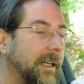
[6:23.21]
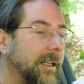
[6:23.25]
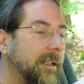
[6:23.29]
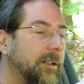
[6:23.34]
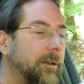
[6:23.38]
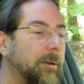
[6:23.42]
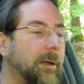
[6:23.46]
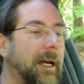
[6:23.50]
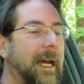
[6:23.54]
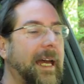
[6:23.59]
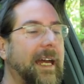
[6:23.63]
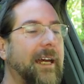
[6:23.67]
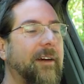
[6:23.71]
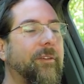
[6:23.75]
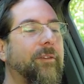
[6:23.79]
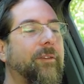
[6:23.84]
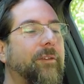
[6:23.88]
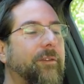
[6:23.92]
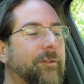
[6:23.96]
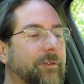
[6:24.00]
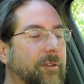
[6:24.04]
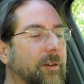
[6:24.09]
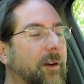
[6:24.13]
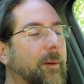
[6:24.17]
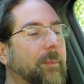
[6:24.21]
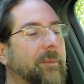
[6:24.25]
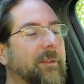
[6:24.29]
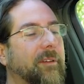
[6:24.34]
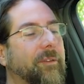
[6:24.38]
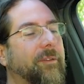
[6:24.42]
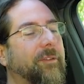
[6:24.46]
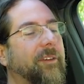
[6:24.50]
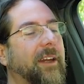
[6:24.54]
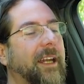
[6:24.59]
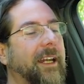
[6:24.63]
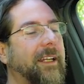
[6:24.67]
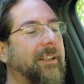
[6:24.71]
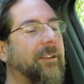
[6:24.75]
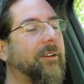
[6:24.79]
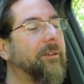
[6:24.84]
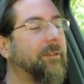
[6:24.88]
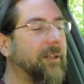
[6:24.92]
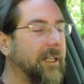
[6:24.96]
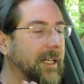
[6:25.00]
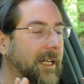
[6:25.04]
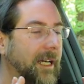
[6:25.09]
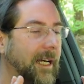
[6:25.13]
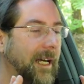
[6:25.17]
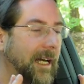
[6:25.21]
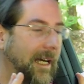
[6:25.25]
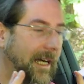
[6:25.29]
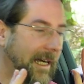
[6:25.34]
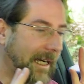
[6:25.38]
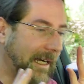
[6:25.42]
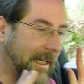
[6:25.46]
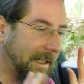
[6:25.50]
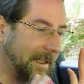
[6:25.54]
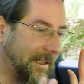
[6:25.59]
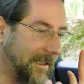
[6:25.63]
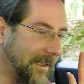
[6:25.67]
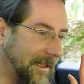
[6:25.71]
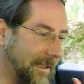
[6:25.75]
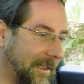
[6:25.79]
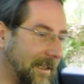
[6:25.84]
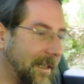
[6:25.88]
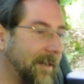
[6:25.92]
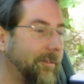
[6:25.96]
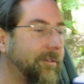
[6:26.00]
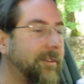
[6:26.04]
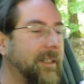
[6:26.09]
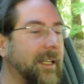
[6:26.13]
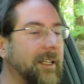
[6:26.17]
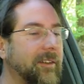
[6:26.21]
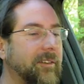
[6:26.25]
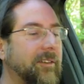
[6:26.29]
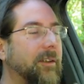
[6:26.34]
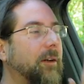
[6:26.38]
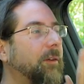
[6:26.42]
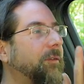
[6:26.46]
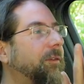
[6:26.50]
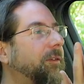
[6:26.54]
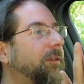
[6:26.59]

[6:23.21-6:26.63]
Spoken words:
you have from the factory. I love that. So